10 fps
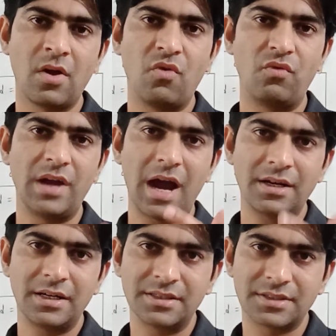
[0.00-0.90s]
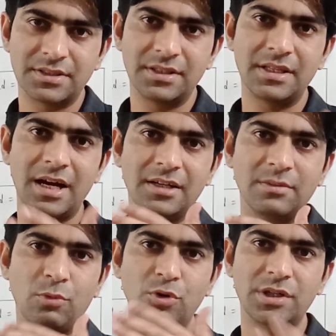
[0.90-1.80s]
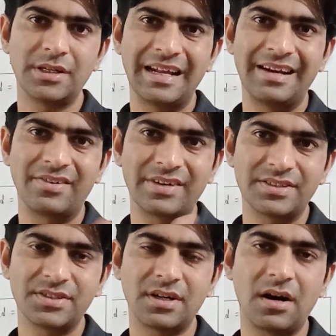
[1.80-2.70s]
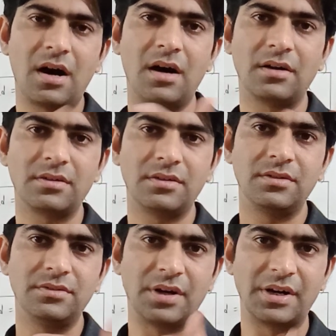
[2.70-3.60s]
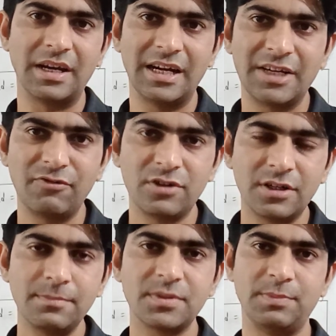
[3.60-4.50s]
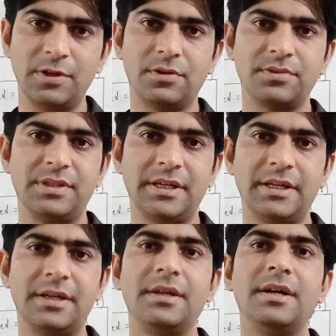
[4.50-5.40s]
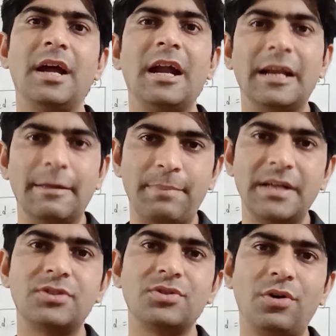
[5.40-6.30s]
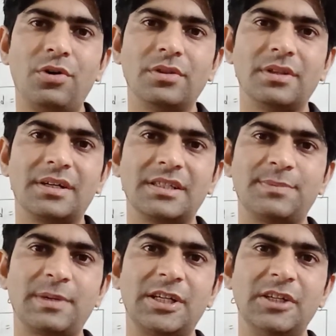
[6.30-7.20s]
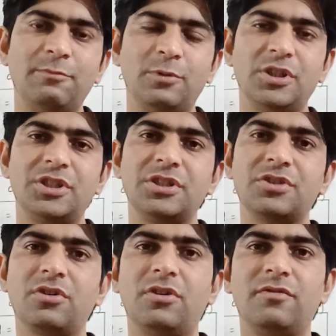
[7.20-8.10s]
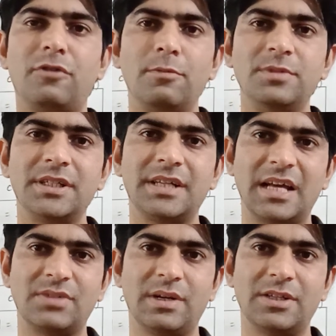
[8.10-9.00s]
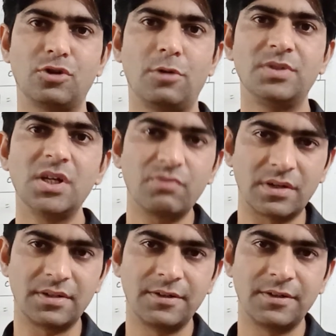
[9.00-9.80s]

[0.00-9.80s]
We had a discussion that motion and rest are the relative terms because they depends on the respective positions of object as well as observer.